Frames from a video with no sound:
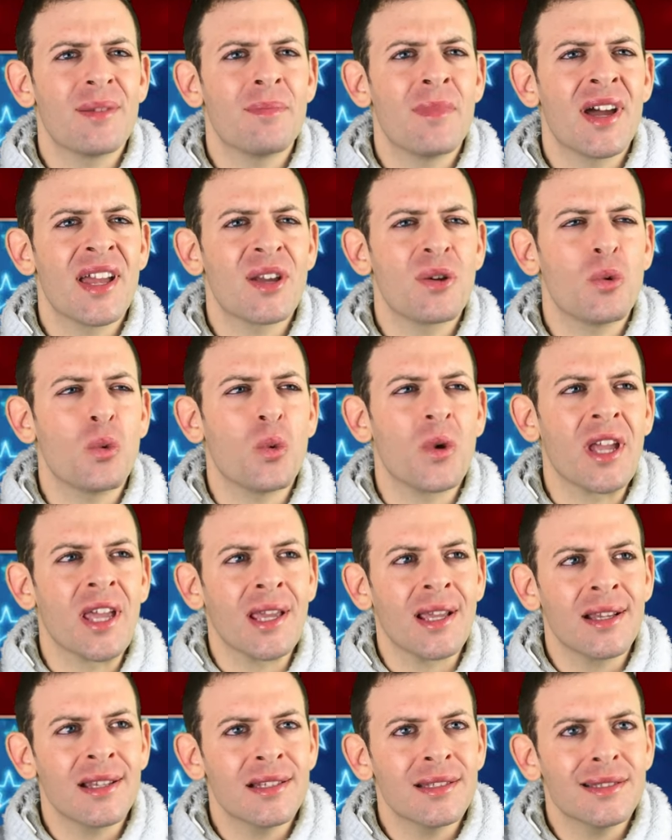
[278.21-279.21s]
my
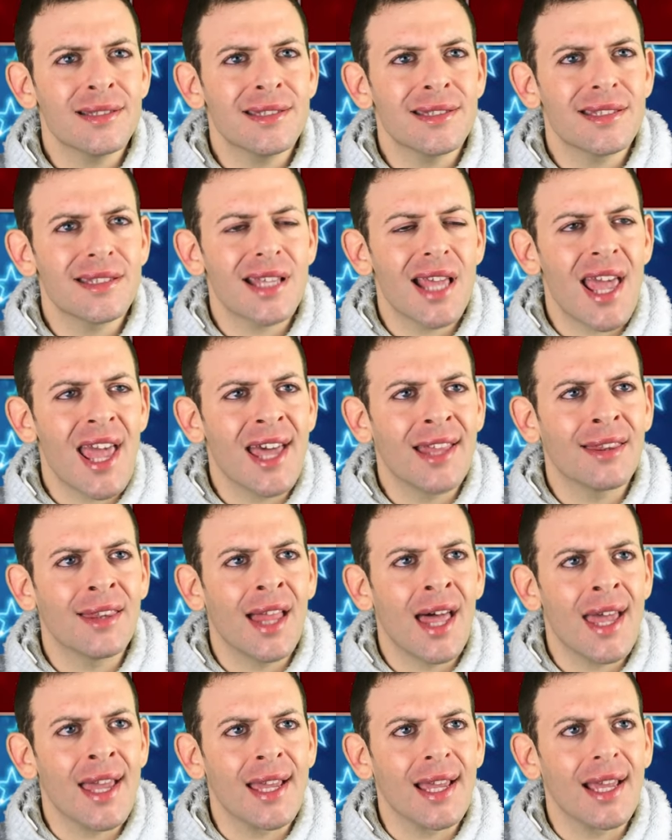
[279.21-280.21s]
wings and,
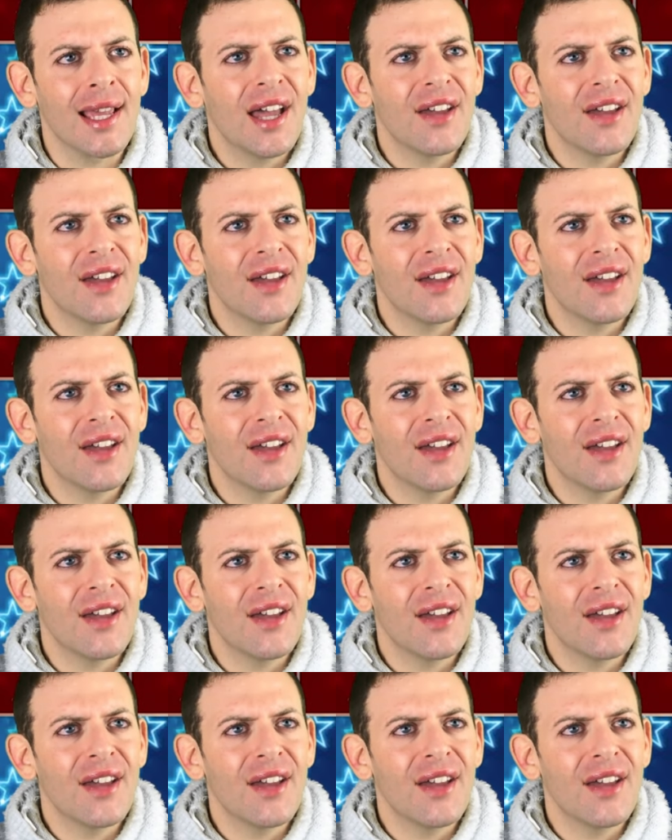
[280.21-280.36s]
like,